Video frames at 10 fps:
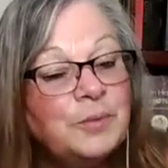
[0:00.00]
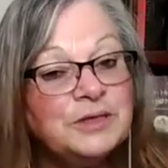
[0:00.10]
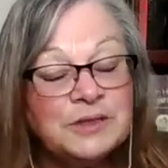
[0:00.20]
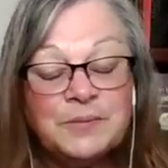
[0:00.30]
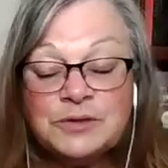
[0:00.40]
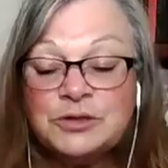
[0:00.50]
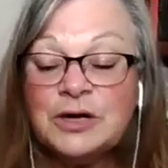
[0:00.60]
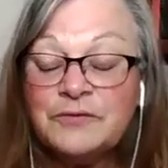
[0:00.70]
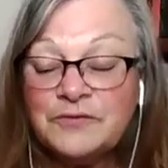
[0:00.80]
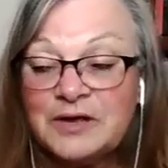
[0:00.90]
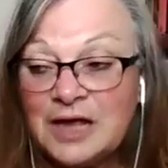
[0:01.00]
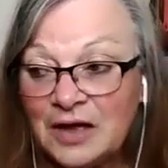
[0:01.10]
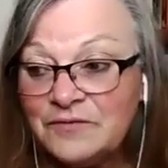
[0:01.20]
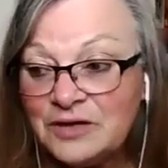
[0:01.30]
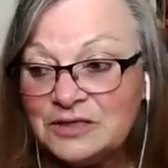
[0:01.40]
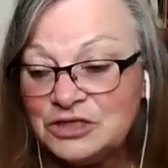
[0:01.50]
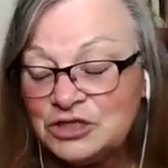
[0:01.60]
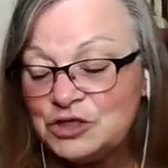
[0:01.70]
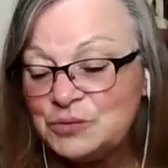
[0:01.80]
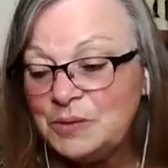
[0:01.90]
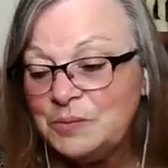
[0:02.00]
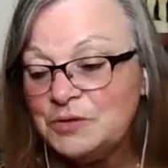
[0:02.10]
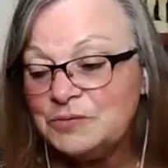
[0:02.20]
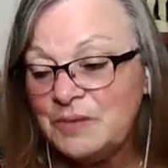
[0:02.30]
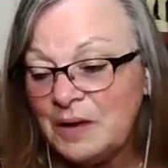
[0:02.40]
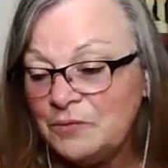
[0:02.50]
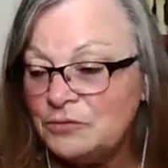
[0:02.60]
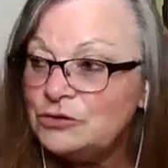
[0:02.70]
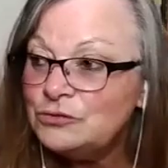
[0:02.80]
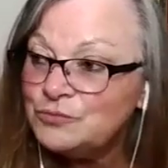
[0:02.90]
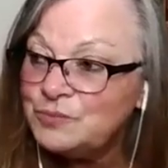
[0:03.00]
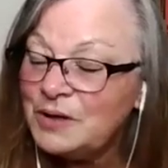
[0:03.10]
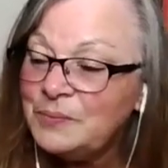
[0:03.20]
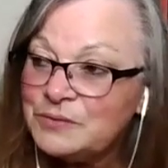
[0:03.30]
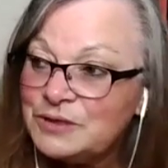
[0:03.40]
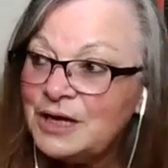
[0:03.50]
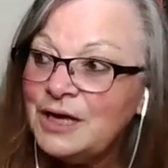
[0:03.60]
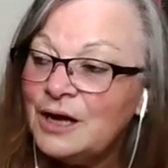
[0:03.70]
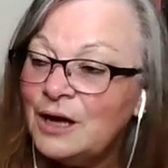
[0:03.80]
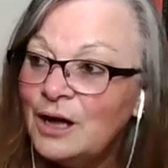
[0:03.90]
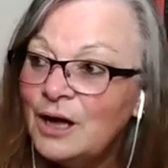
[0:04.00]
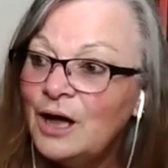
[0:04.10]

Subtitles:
could be similar to other Indigenous peoples, but the Aboriginal peoples here,